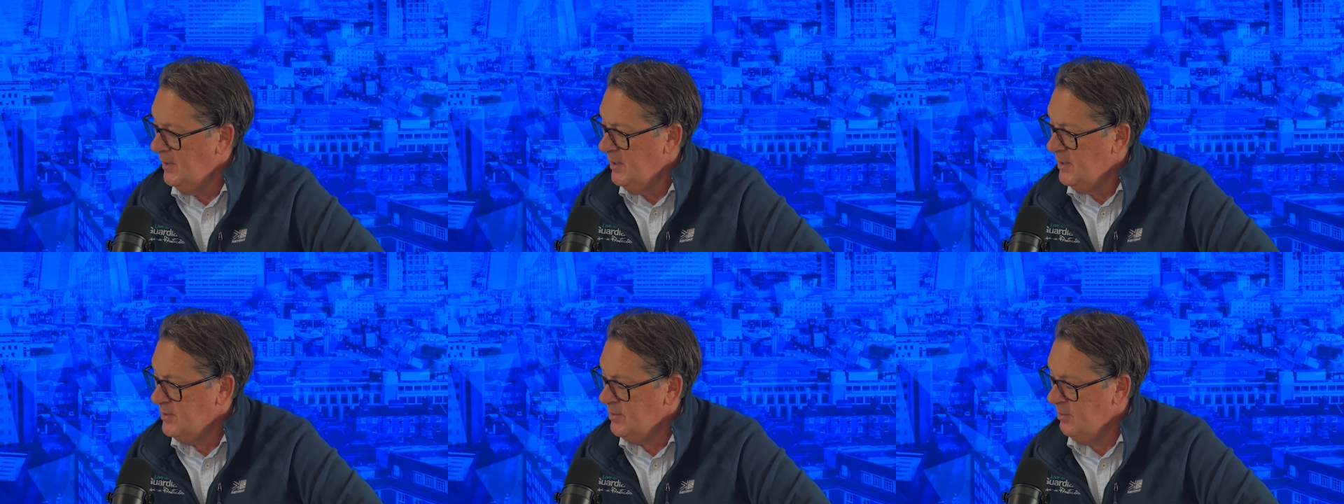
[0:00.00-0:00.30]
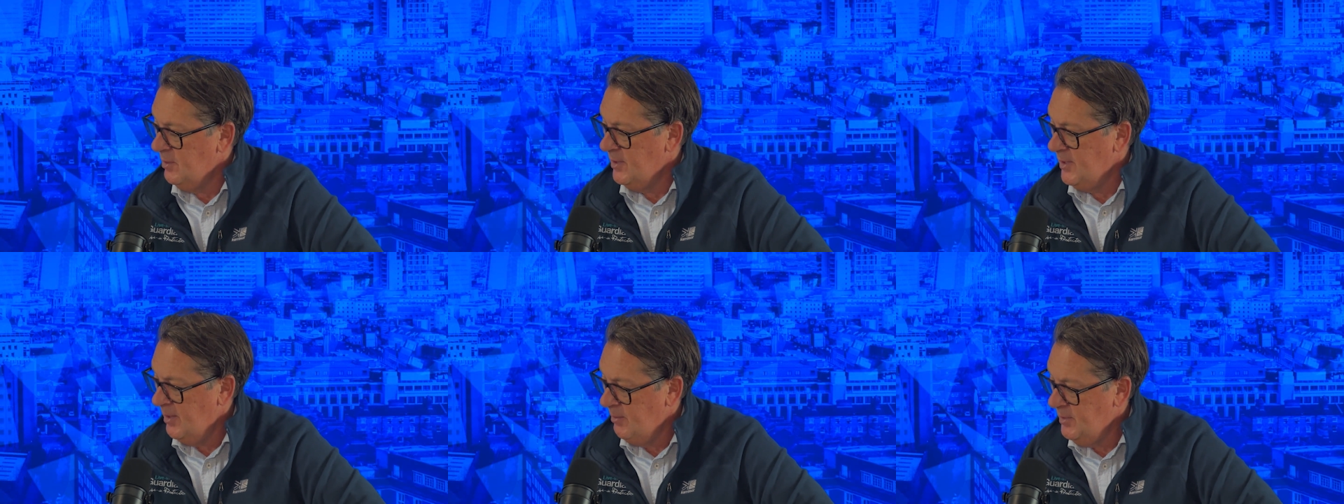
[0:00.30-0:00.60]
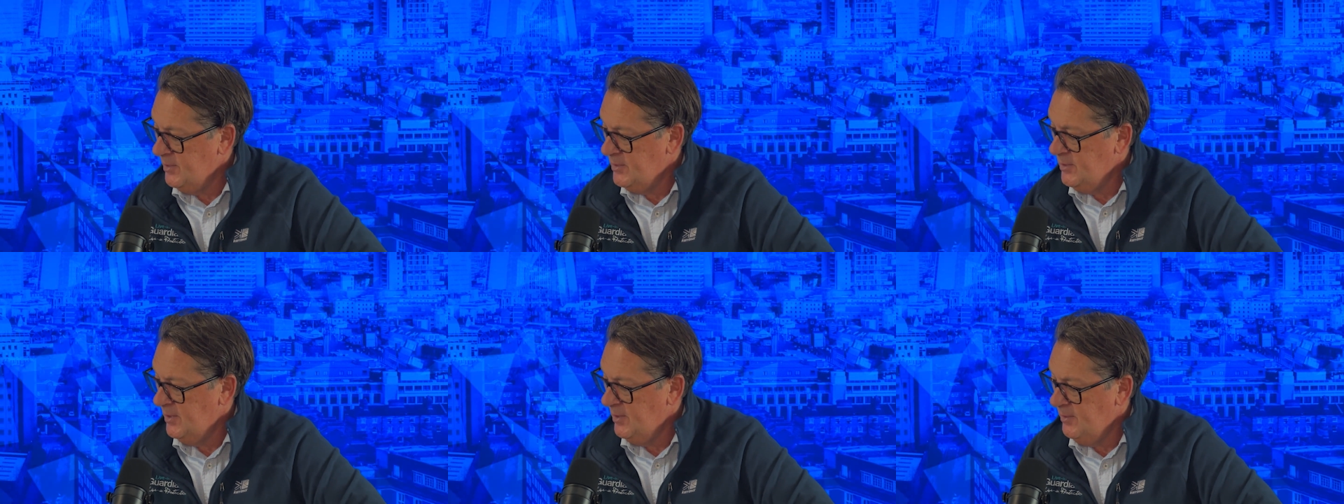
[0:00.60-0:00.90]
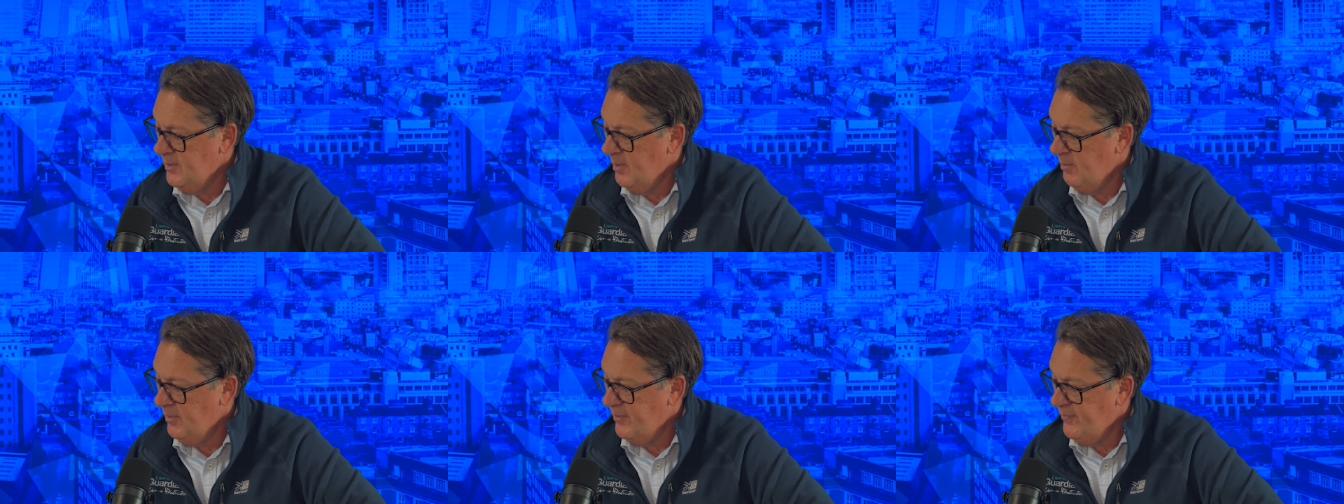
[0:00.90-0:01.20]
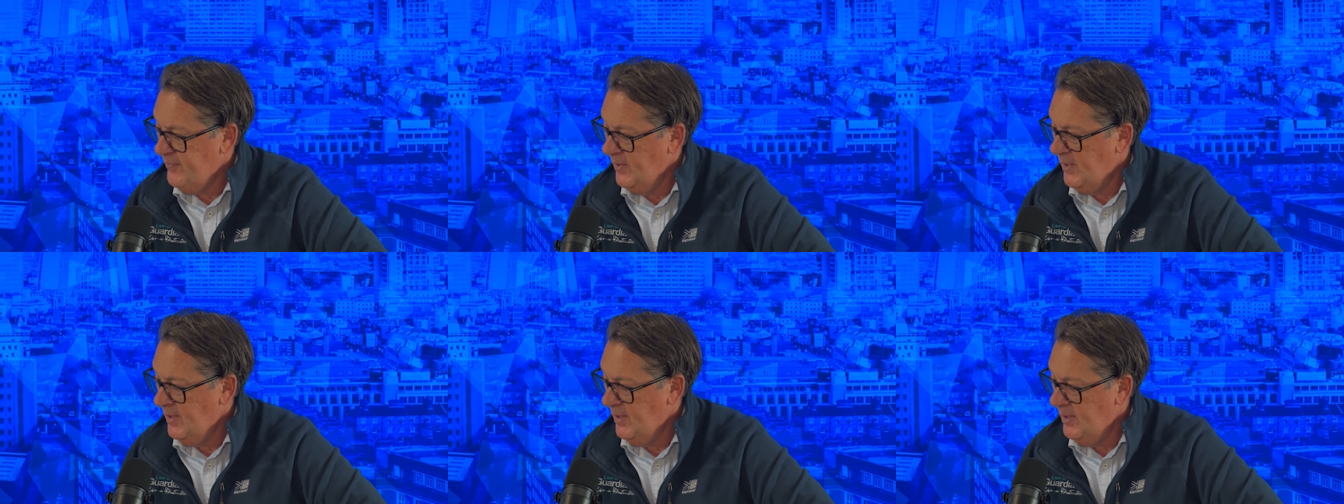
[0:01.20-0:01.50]
So, what they would do, they would
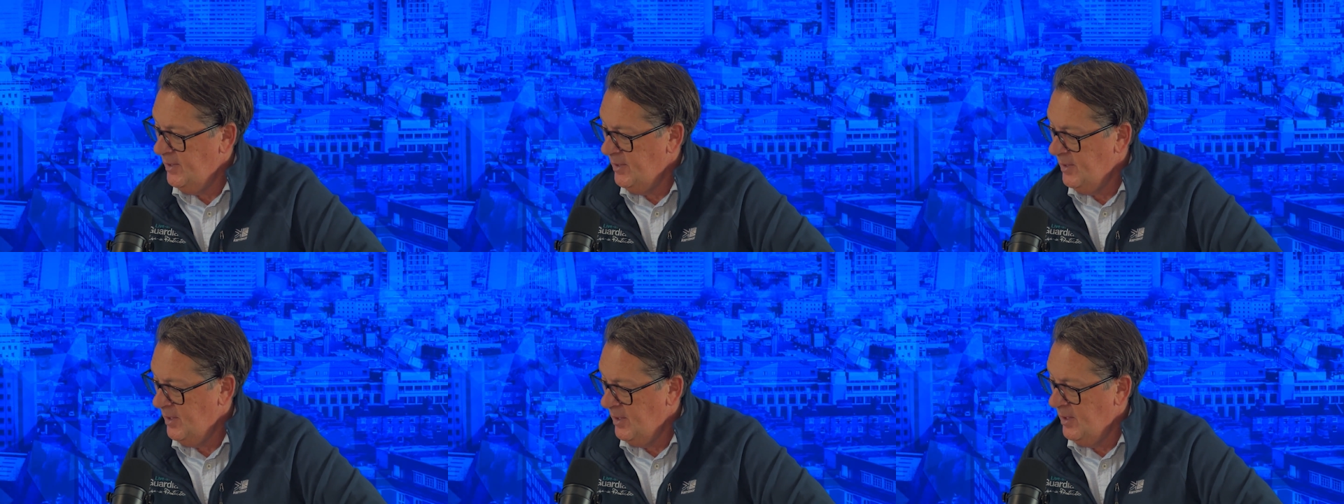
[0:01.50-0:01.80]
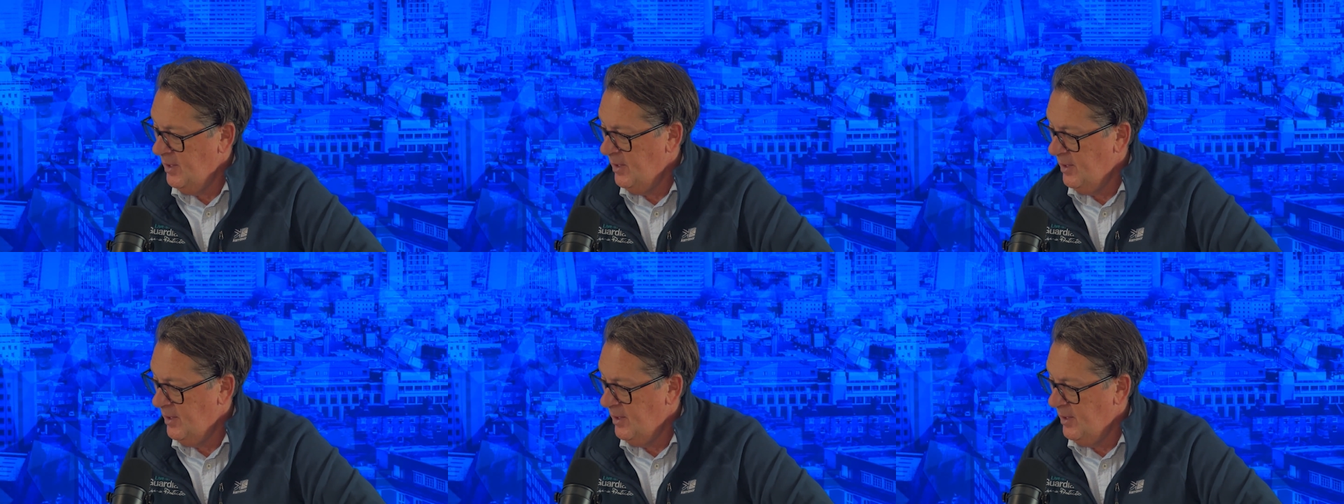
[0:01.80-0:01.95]
fill in uh,